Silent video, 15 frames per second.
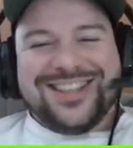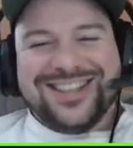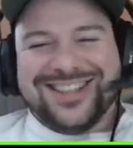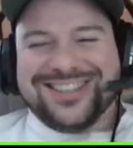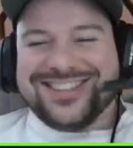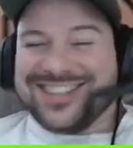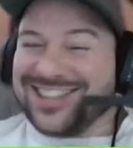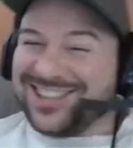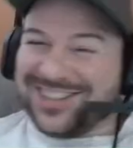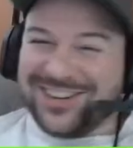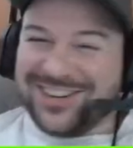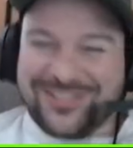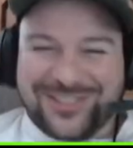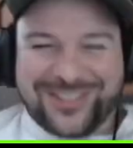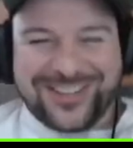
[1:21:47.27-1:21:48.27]
It's a
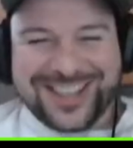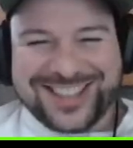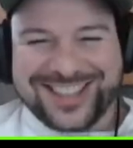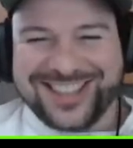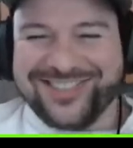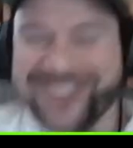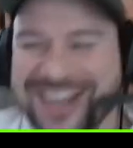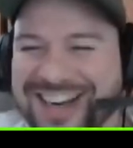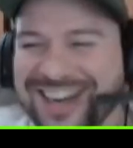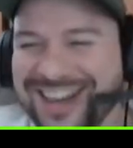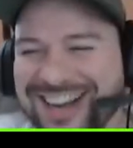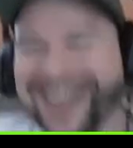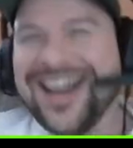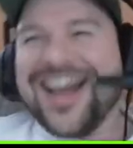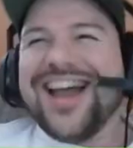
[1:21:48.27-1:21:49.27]
tough question.
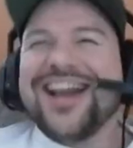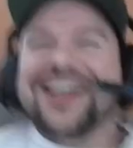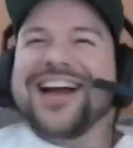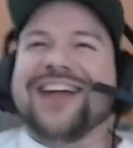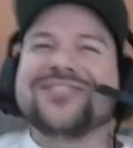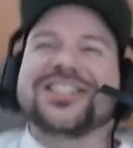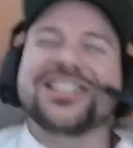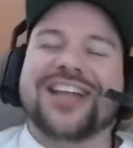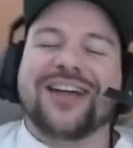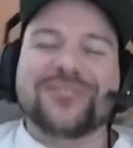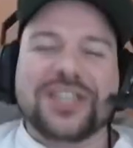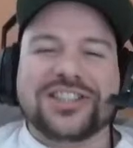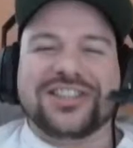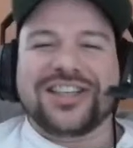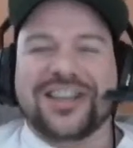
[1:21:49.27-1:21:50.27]
Yeah, I'm
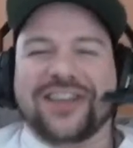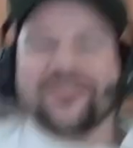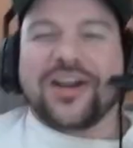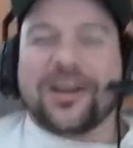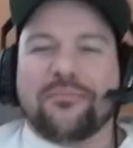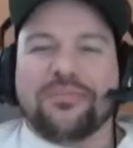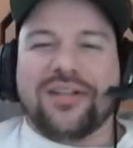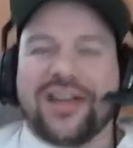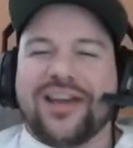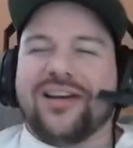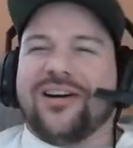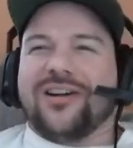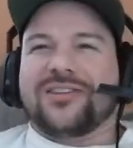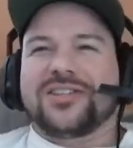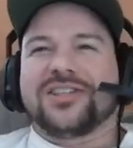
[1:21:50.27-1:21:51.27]
just thinking like
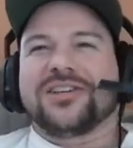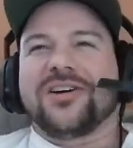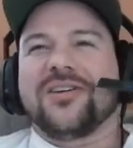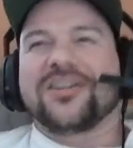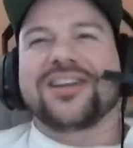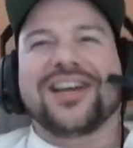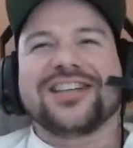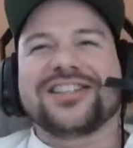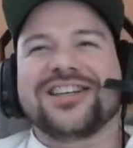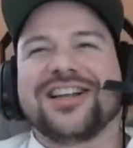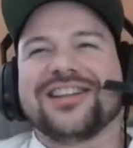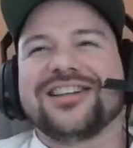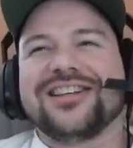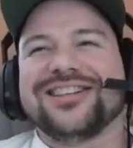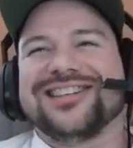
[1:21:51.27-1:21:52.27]
playoffs. You're going against an
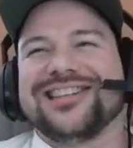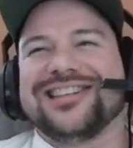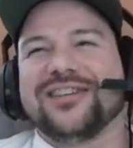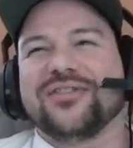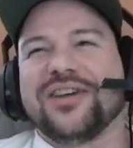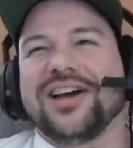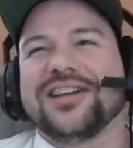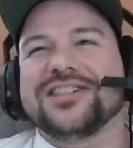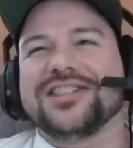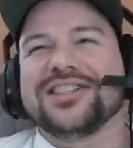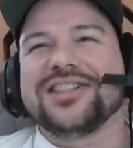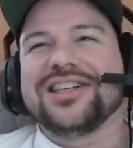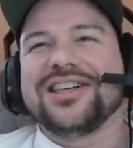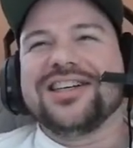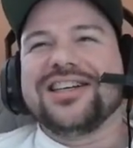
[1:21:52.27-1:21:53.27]
elite
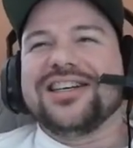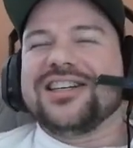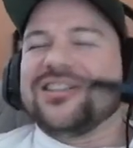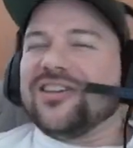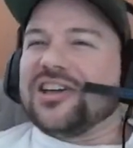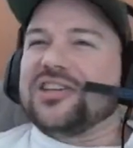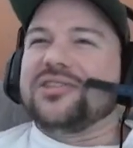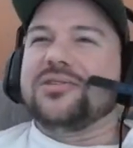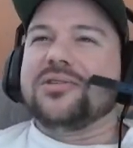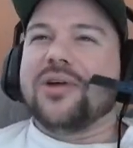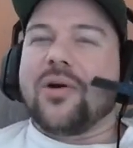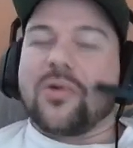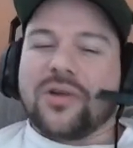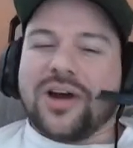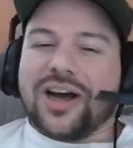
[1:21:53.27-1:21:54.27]
defense. Like
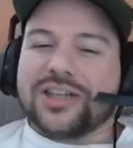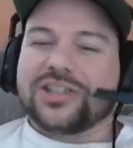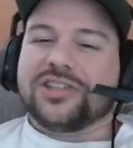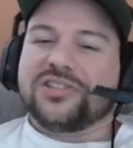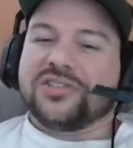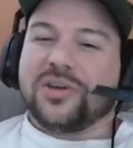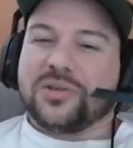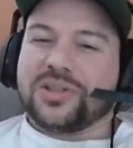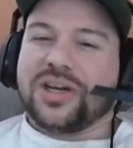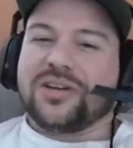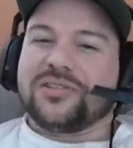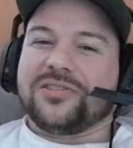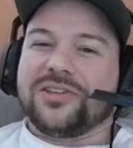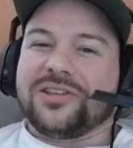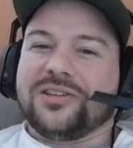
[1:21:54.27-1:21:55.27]
Rodgers knows how
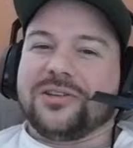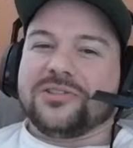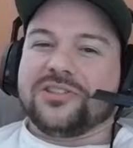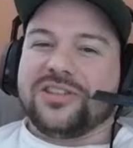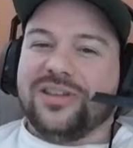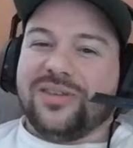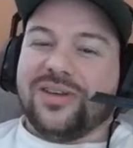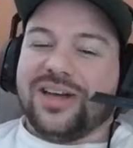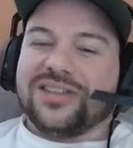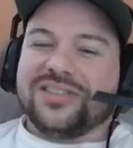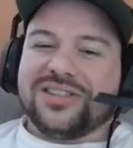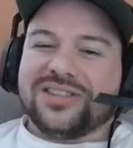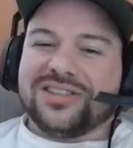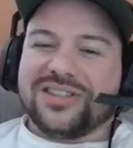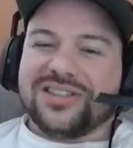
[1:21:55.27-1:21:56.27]
to read those
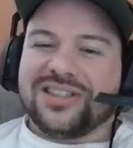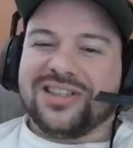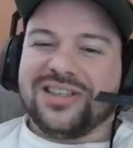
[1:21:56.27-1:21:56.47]
defenses.